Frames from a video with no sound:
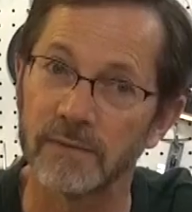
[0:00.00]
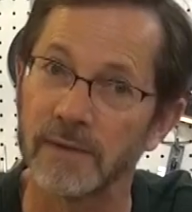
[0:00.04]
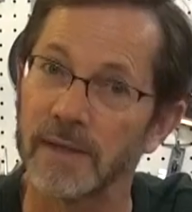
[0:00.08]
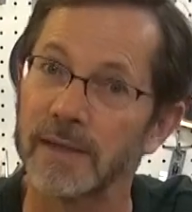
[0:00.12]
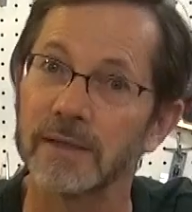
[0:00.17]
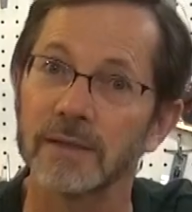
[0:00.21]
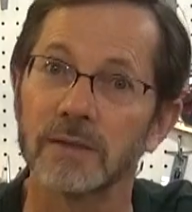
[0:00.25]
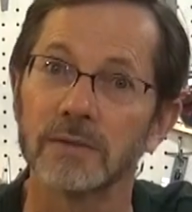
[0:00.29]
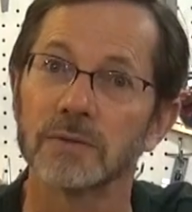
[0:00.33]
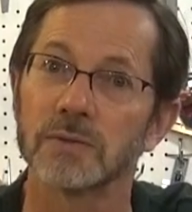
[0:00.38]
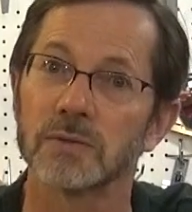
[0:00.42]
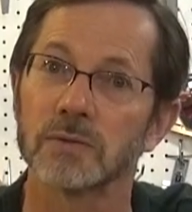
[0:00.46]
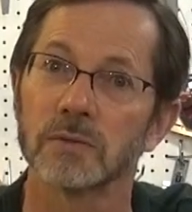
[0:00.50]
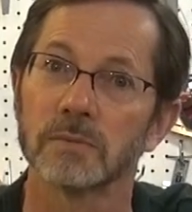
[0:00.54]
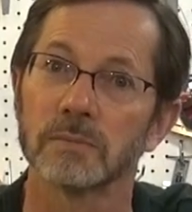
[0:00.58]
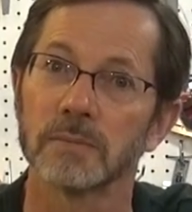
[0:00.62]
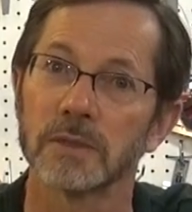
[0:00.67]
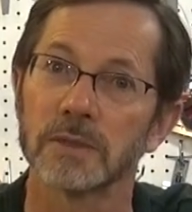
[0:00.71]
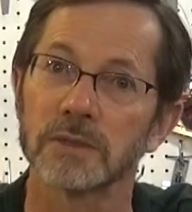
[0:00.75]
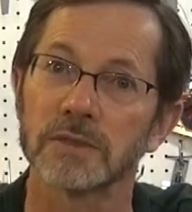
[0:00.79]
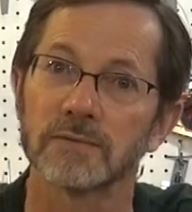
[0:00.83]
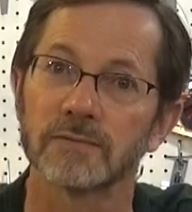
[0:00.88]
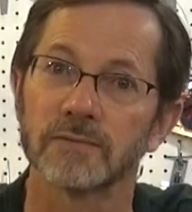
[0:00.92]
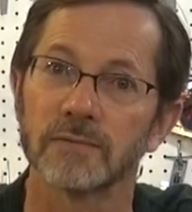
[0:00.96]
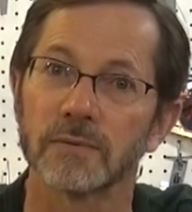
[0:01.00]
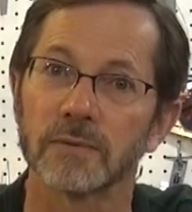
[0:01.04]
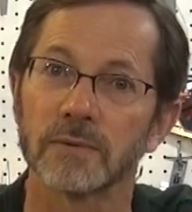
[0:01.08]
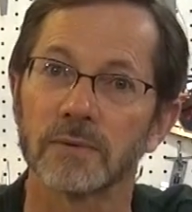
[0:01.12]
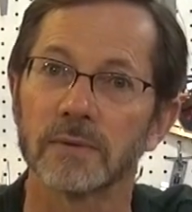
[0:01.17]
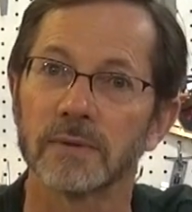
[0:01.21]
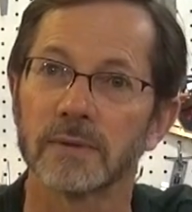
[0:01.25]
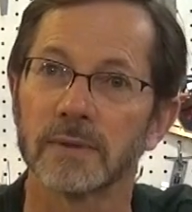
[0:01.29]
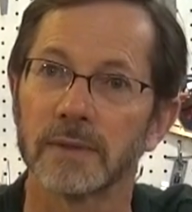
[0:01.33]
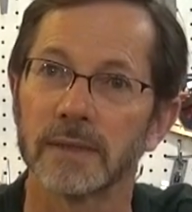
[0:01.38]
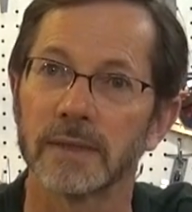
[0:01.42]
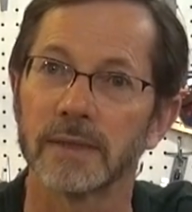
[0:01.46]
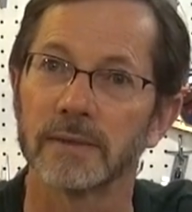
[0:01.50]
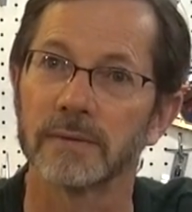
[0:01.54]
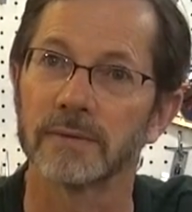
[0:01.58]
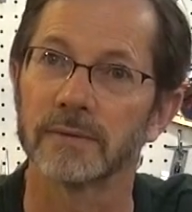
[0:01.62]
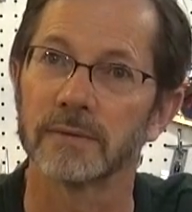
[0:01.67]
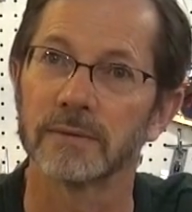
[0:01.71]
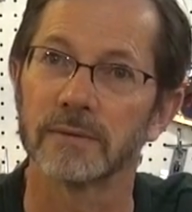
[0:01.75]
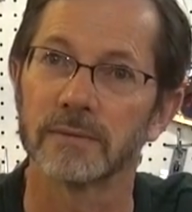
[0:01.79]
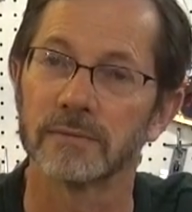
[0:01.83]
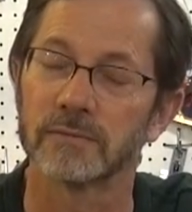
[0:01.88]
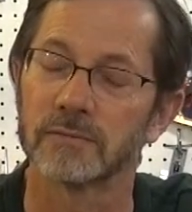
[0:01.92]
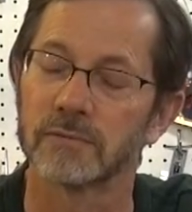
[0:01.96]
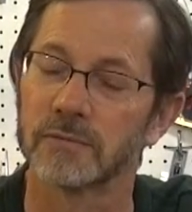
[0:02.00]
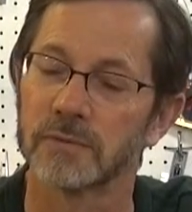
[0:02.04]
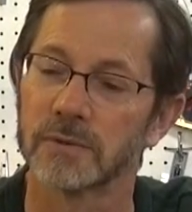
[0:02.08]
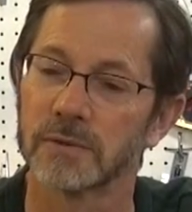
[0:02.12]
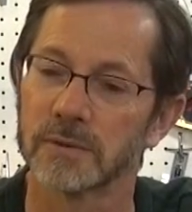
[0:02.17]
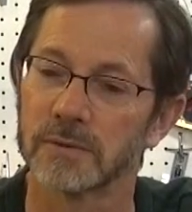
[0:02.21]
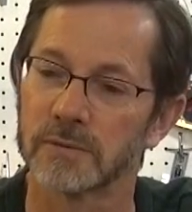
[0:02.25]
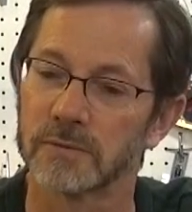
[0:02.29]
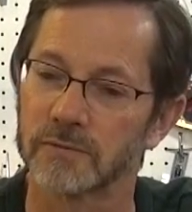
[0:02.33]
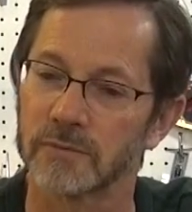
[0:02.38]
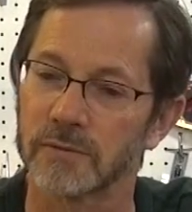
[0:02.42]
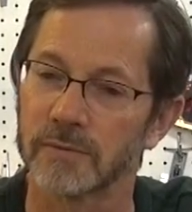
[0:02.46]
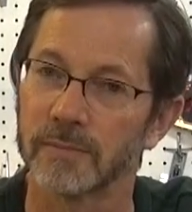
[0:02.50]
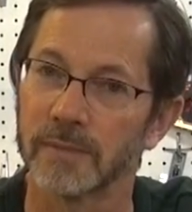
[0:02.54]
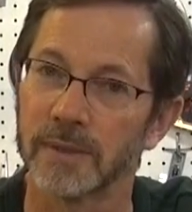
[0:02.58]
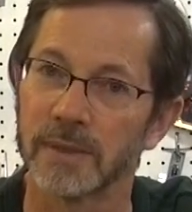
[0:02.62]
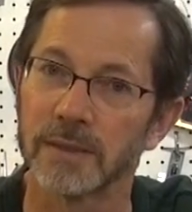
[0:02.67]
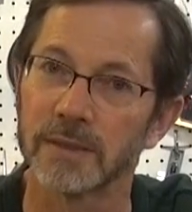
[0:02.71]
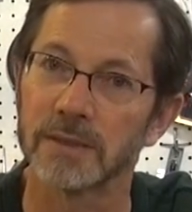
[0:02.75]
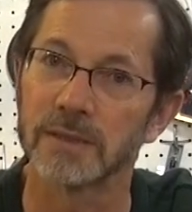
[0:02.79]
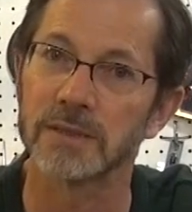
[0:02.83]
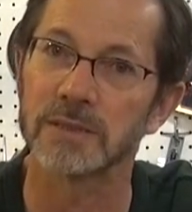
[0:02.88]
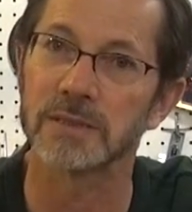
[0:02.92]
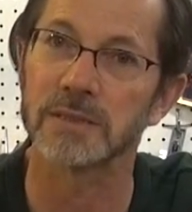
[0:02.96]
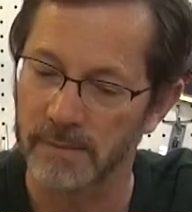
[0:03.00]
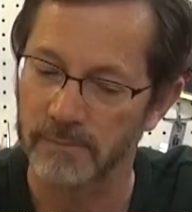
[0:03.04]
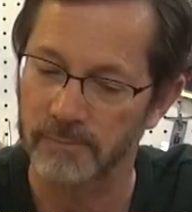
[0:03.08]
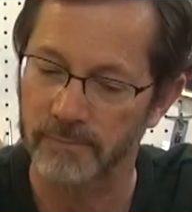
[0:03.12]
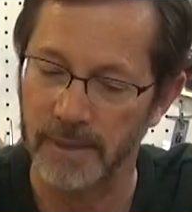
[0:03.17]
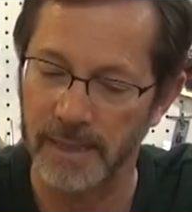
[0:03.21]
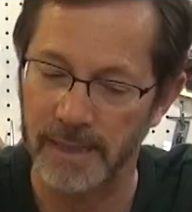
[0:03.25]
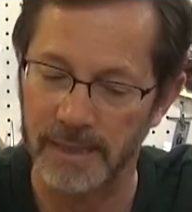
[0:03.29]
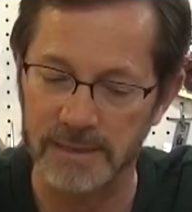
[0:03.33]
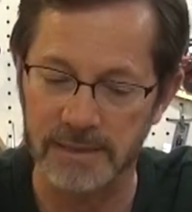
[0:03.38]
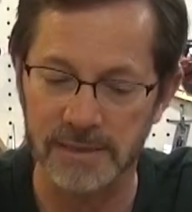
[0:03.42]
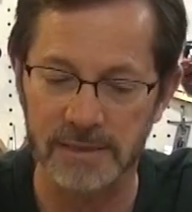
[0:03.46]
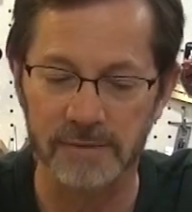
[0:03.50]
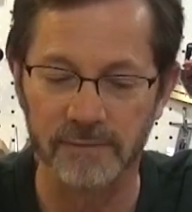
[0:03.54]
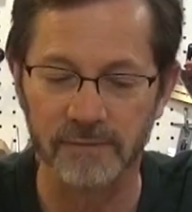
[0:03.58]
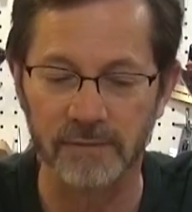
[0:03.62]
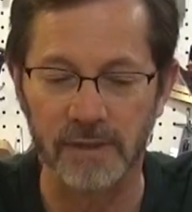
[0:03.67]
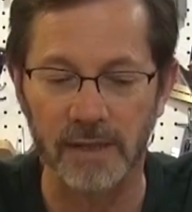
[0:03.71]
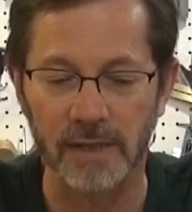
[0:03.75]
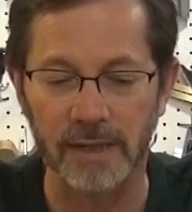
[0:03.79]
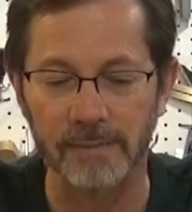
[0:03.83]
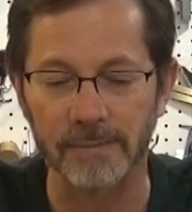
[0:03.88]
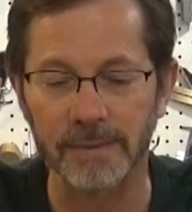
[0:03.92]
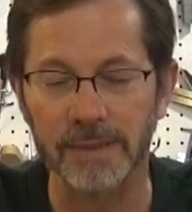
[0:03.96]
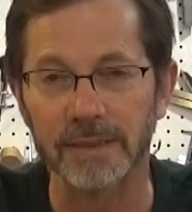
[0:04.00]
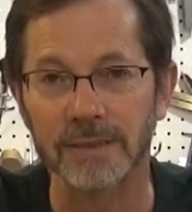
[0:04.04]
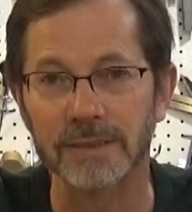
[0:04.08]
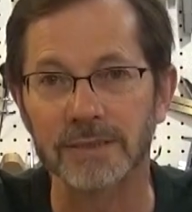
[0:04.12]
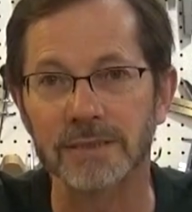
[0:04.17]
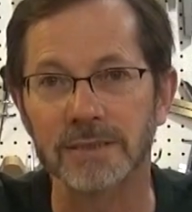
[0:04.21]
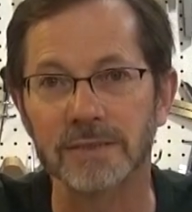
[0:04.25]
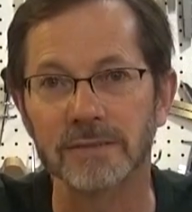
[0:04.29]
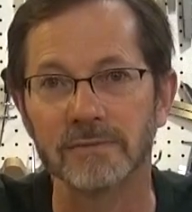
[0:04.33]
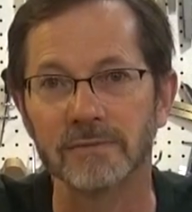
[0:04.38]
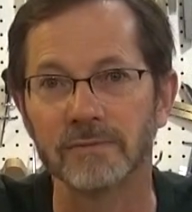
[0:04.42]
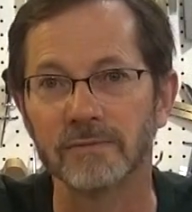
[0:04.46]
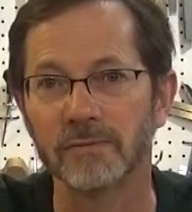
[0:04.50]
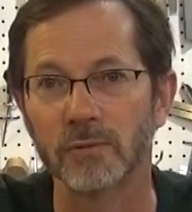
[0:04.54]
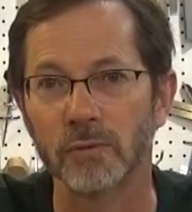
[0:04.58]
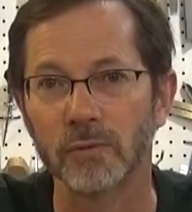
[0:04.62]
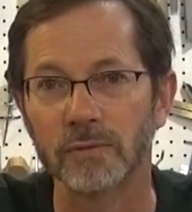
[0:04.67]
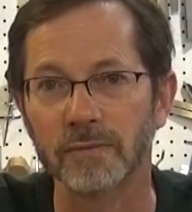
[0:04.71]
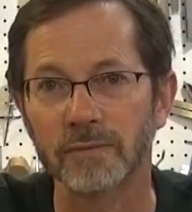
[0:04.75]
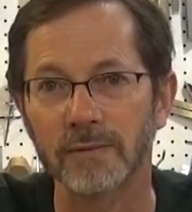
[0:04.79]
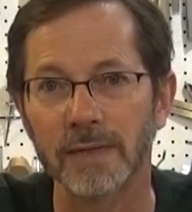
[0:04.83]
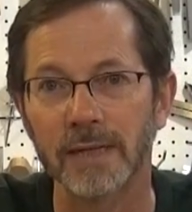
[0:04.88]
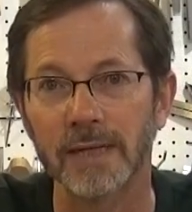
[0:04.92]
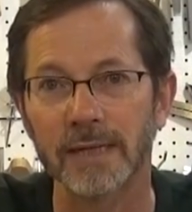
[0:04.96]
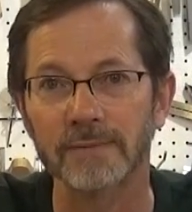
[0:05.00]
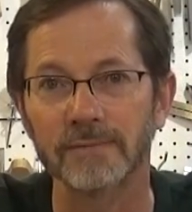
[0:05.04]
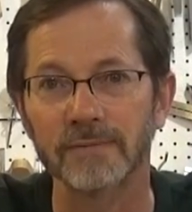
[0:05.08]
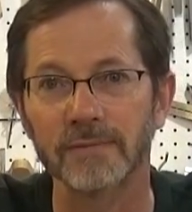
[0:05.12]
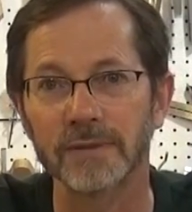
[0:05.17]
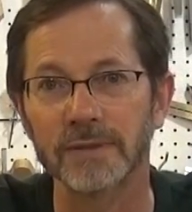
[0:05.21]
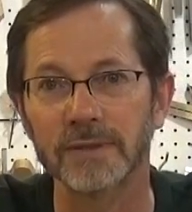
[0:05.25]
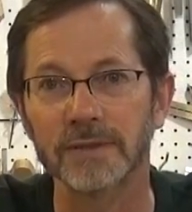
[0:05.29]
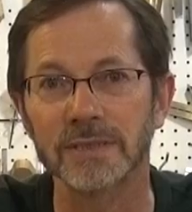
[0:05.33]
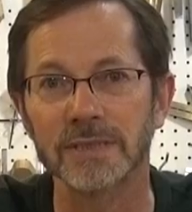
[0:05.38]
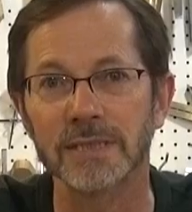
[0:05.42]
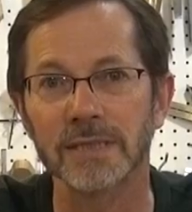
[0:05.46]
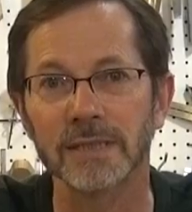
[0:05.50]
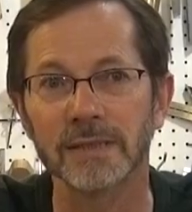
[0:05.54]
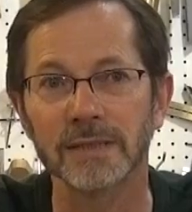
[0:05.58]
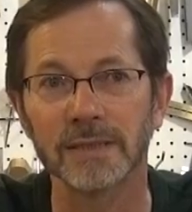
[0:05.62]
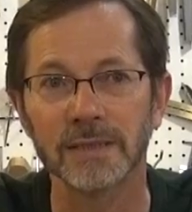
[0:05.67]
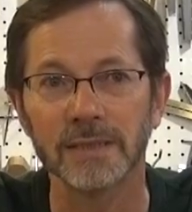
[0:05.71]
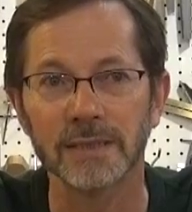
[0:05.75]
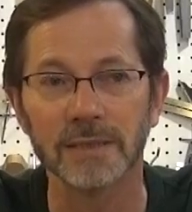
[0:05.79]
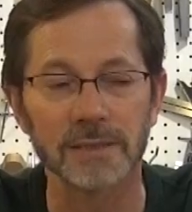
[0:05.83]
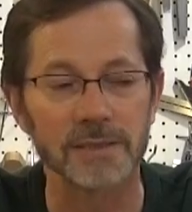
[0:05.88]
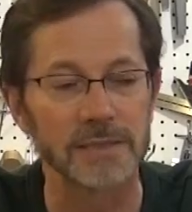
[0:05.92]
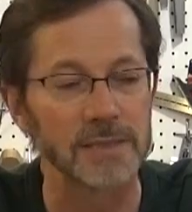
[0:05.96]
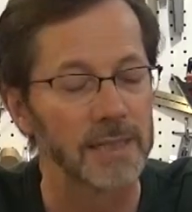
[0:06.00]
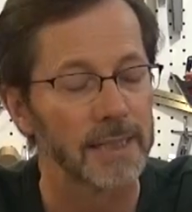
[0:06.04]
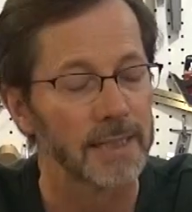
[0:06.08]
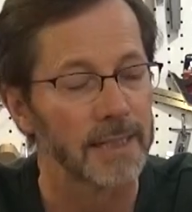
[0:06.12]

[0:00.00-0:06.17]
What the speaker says: Thank you so much for the tremendous positive comments and vote of confidence on these.